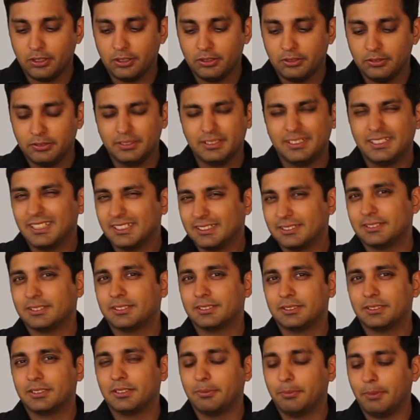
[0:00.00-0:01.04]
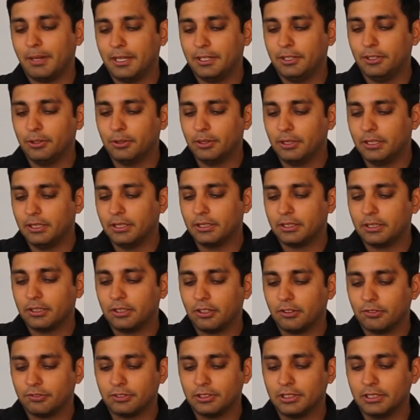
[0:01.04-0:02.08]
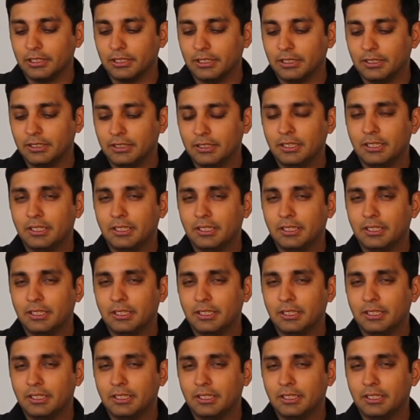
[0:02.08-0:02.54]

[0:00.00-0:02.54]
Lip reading: It does remind you a little of the